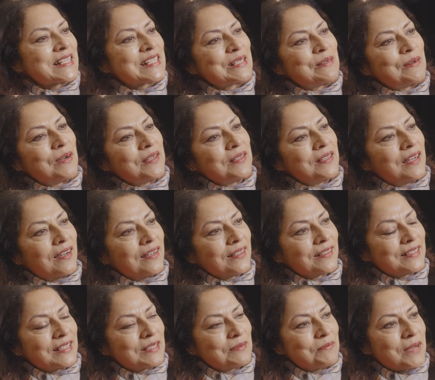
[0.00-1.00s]
So I
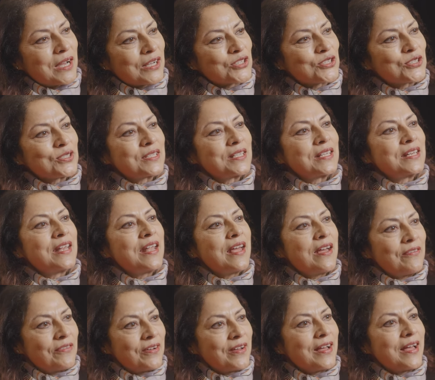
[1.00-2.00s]
think Mac should
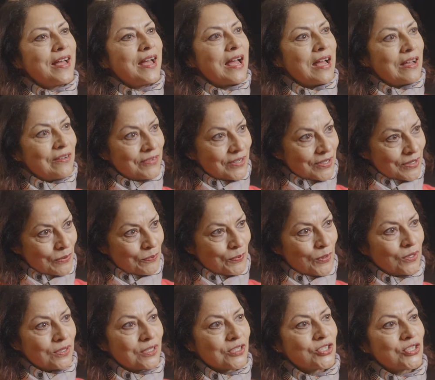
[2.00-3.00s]
never, ever
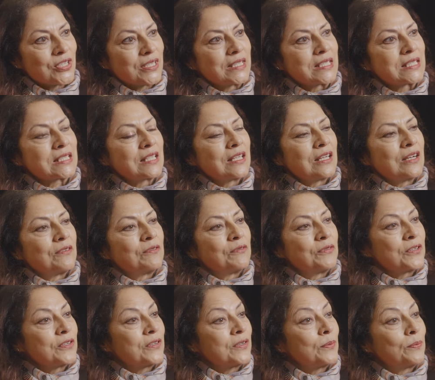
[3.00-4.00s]
apologise
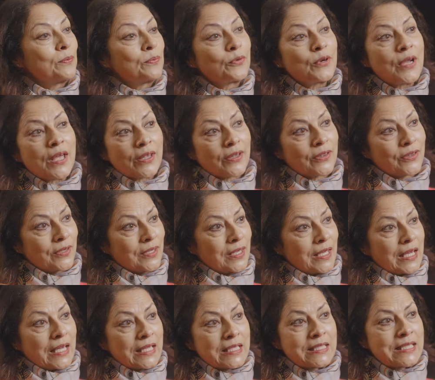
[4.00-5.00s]
for the breadth
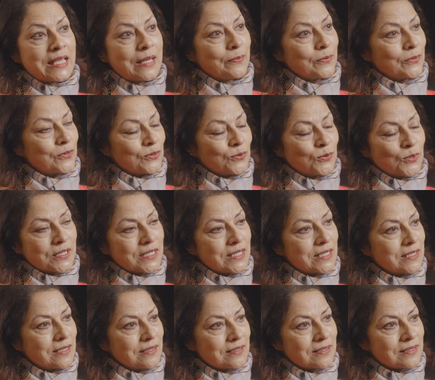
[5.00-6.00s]
and depth of what it
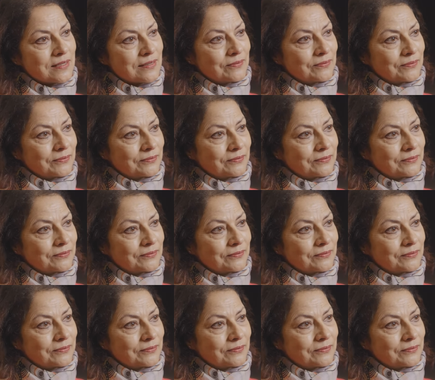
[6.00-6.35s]
does.